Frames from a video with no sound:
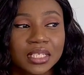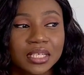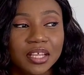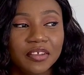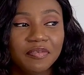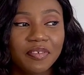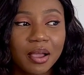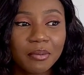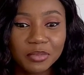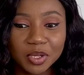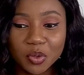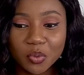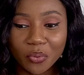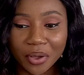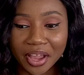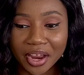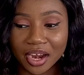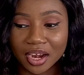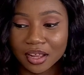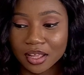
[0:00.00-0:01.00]
a family
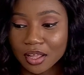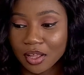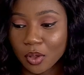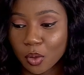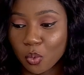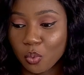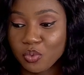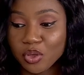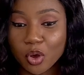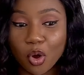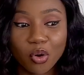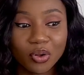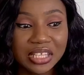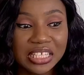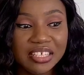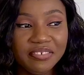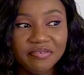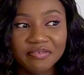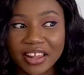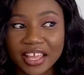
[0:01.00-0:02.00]
where we all
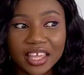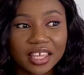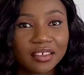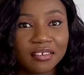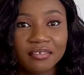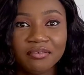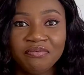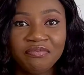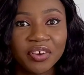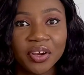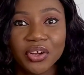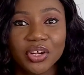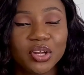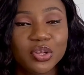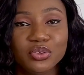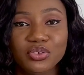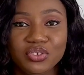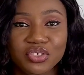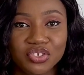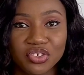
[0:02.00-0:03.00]
live like very
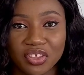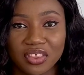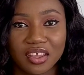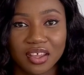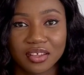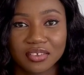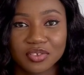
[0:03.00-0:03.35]
close to each other.